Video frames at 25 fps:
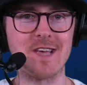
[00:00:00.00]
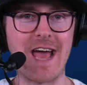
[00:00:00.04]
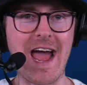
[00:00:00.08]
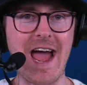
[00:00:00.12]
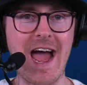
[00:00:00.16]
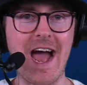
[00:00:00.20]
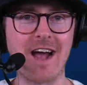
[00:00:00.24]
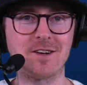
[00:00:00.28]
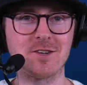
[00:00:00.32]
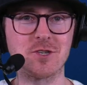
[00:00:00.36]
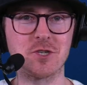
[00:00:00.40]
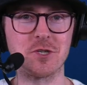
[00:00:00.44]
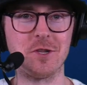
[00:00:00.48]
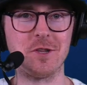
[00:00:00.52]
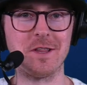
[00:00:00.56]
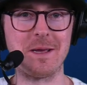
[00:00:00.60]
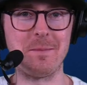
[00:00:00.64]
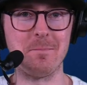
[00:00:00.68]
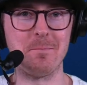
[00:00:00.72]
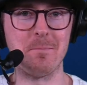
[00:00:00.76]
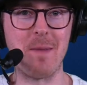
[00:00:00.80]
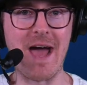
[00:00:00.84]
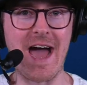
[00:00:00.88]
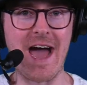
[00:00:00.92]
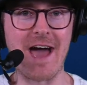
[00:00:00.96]
actually
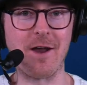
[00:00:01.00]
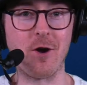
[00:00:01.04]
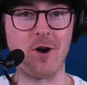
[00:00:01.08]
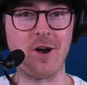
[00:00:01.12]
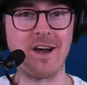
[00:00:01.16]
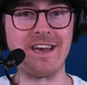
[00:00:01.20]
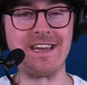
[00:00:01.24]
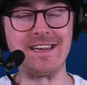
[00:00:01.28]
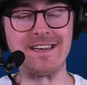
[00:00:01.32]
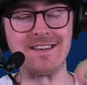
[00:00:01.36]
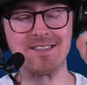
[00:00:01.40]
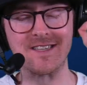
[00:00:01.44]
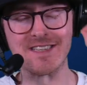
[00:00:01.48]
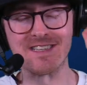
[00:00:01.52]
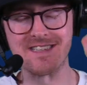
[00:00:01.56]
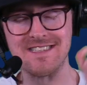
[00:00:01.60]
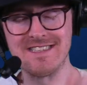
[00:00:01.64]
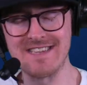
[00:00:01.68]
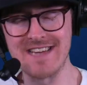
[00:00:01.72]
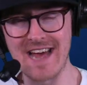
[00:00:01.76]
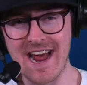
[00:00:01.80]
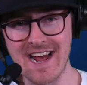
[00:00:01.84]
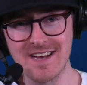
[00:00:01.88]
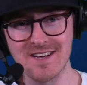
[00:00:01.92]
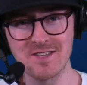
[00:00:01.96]
matter. And in
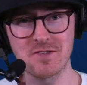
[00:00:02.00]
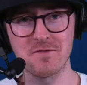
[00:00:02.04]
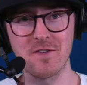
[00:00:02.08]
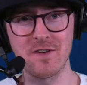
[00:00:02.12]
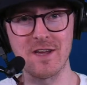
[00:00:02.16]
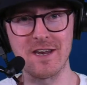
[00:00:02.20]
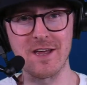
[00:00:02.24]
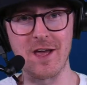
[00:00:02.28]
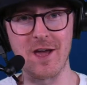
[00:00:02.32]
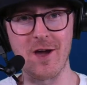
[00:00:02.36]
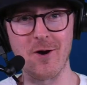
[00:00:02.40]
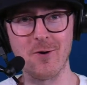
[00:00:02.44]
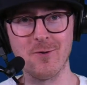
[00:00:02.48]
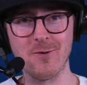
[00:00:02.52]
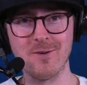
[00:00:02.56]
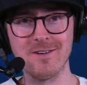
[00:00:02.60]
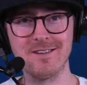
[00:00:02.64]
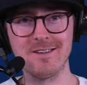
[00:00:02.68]
today's video,